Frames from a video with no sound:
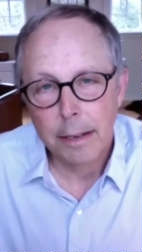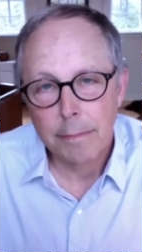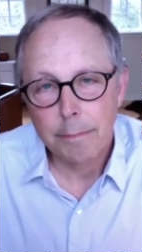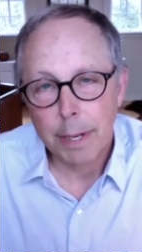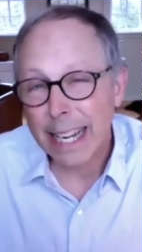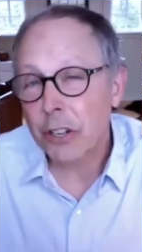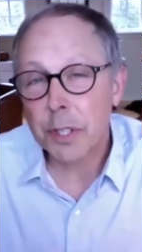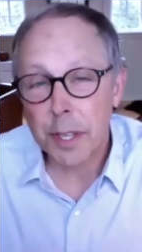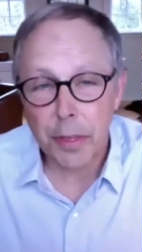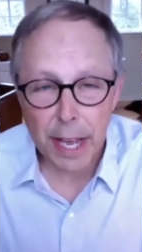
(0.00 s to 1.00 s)
But here's the
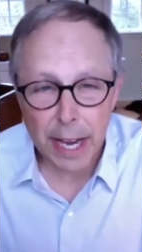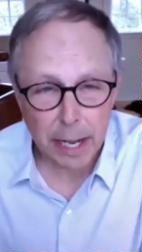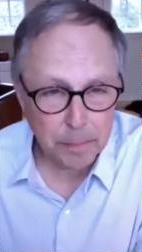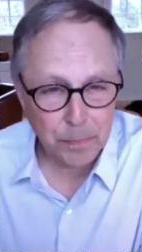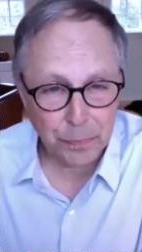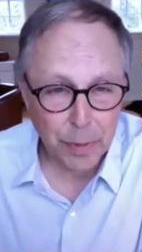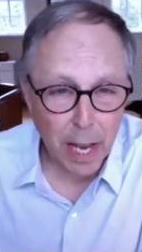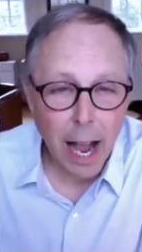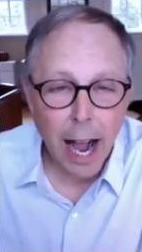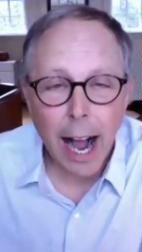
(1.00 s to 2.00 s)
thing.
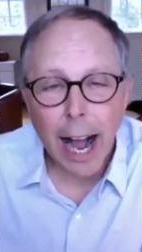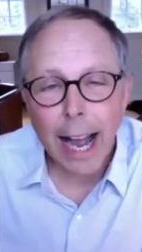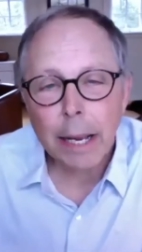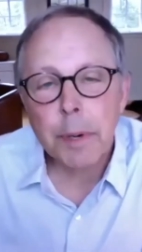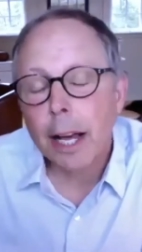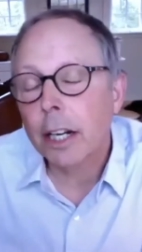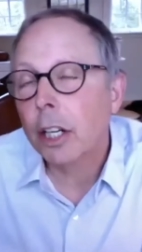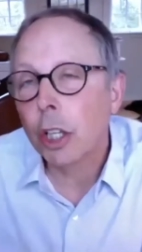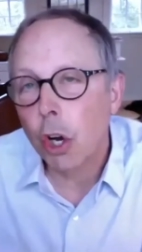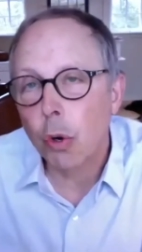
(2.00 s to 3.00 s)
I am not
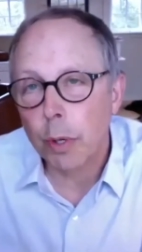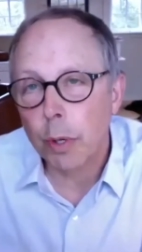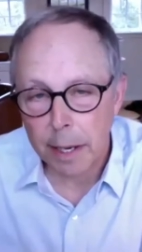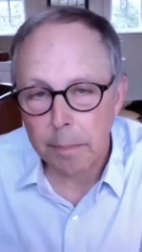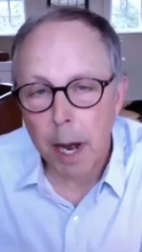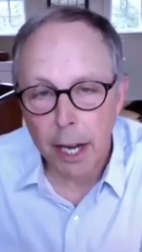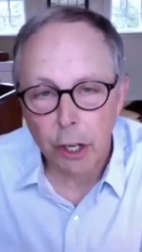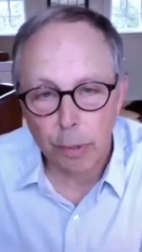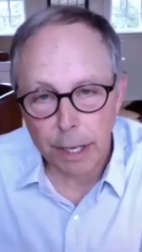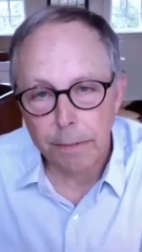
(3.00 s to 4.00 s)
alone in my
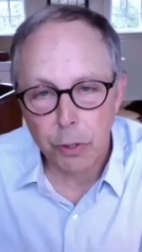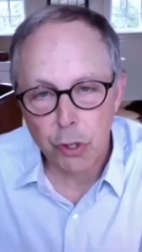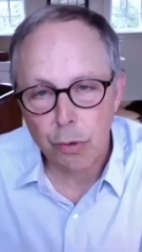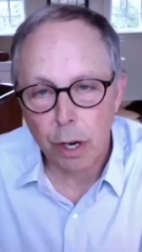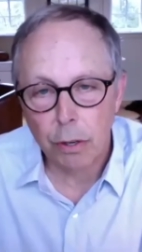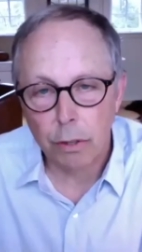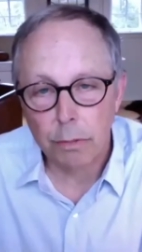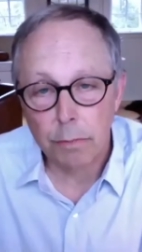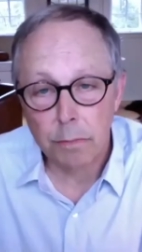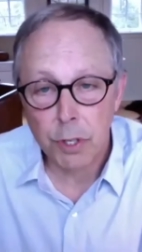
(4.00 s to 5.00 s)
grief or struggle.
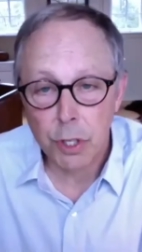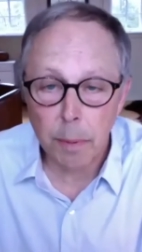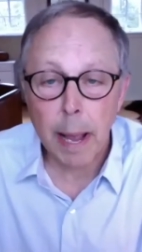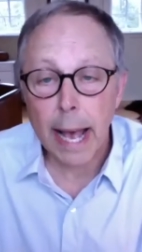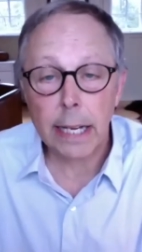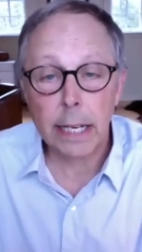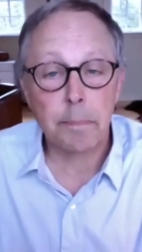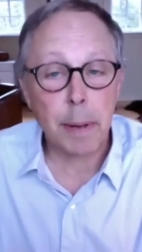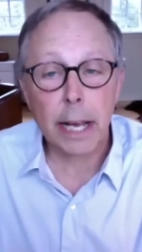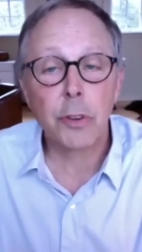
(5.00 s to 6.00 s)
Some had it
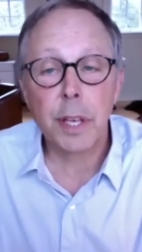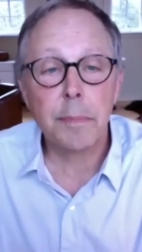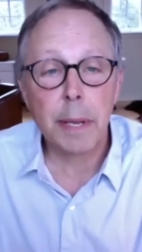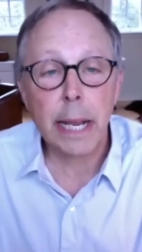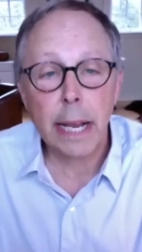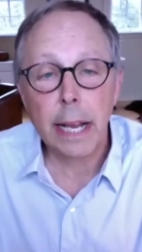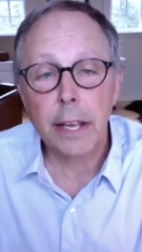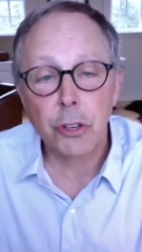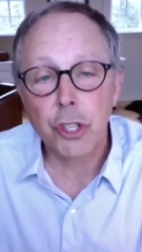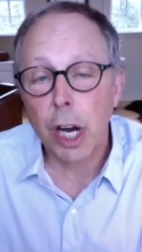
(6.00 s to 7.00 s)
better than me in their
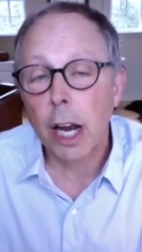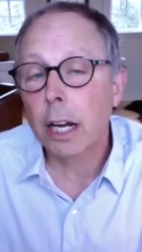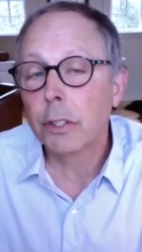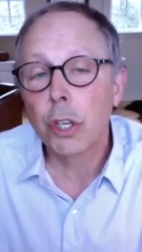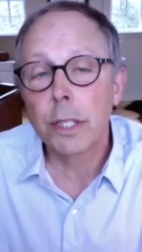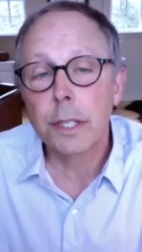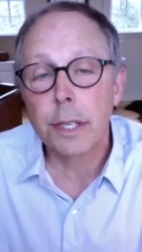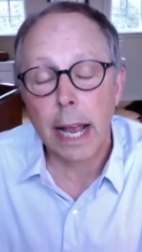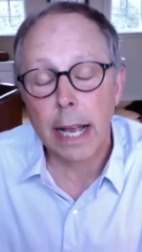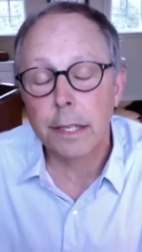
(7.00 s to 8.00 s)
childhoods
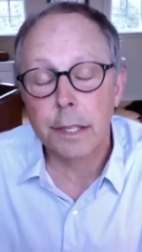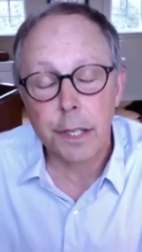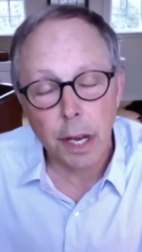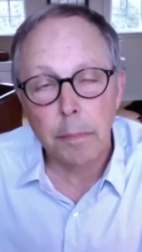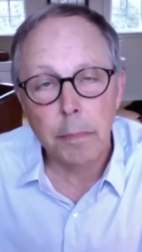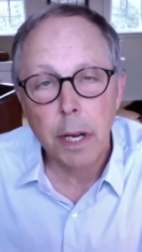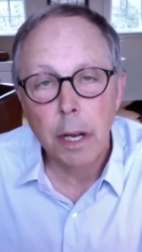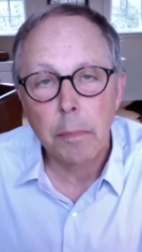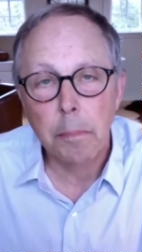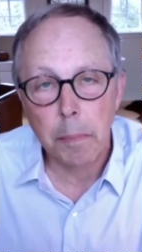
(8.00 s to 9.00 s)
and some
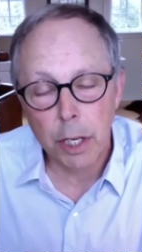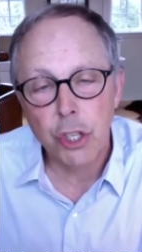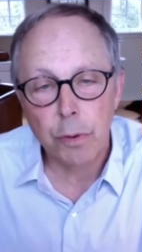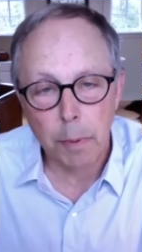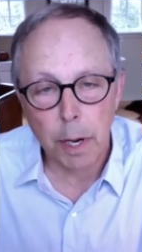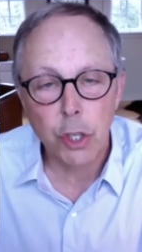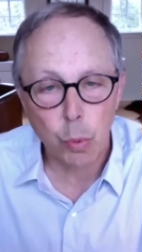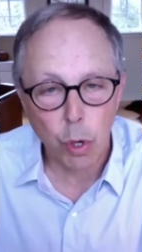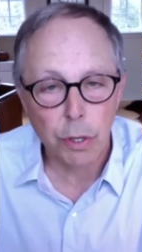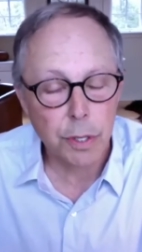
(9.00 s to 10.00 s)
much, much
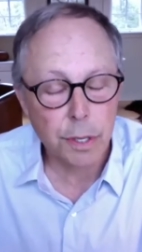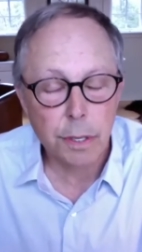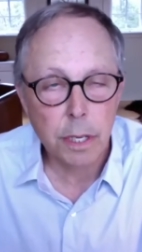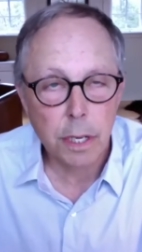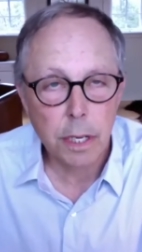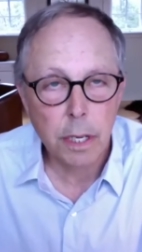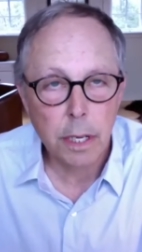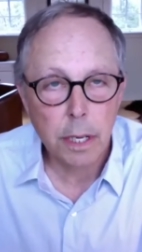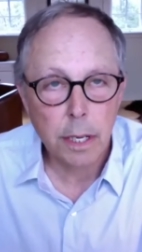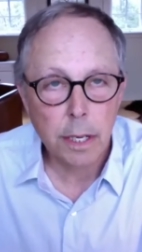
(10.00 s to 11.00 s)
worse.
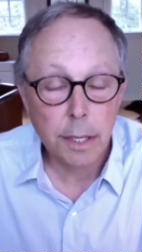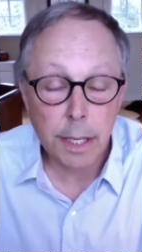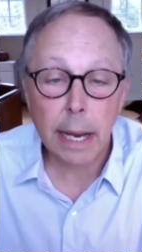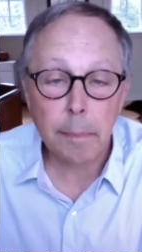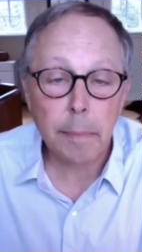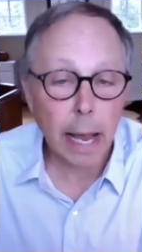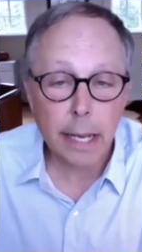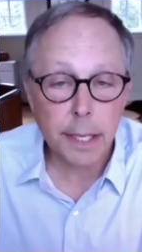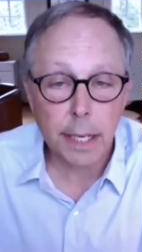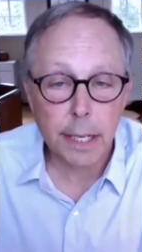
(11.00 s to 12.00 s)
Same as
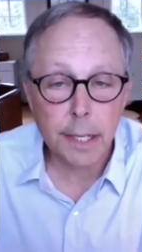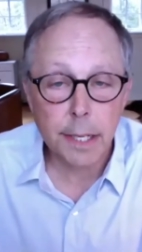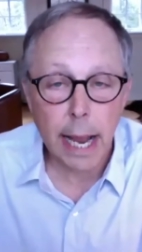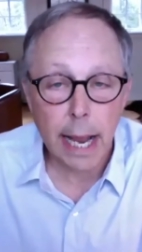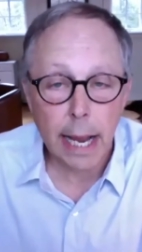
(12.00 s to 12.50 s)
it is today.